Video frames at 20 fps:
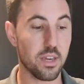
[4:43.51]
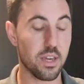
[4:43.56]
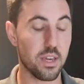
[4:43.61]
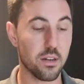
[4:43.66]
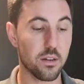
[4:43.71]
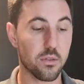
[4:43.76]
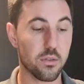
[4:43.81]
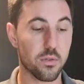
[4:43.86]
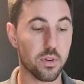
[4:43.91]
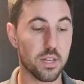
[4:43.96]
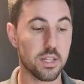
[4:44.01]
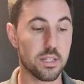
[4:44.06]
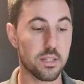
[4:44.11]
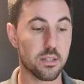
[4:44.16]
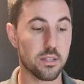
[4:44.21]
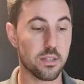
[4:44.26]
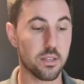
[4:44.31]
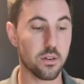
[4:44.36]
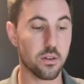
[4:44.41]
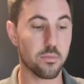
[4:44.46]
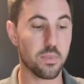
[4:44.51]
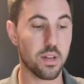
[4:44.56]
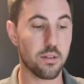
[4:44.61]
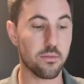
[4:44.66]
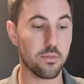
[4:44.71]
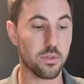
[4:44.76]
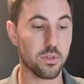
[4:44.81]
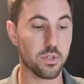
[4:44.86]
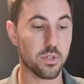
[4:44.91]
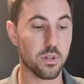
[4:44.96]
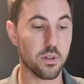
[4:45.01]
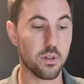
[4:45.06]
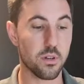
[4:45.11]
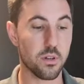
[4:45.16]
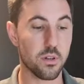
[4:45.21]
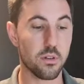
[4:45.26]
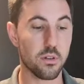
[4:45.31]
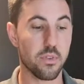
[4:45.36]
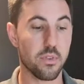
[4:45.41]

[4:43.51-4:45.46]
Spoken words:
increased serum levels of